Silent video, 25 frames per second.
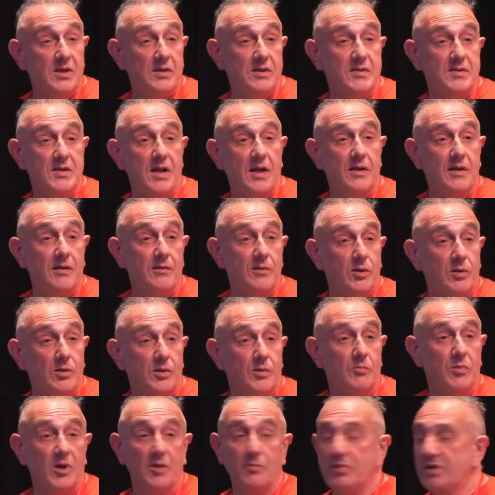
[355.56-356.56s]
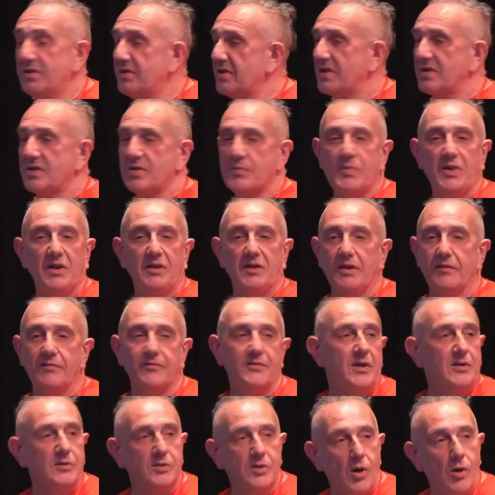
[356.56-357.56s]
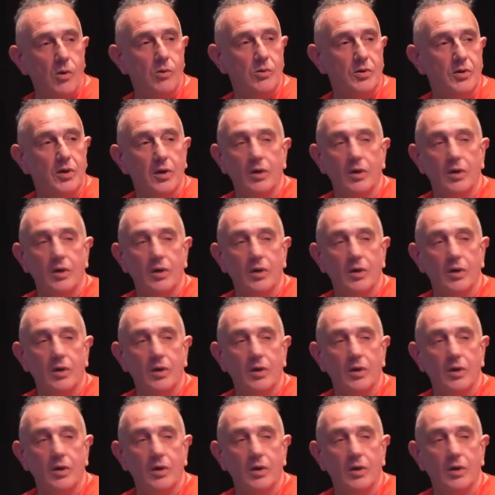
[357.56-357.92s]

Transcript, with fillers: is under the hood? Well, we just lived in code.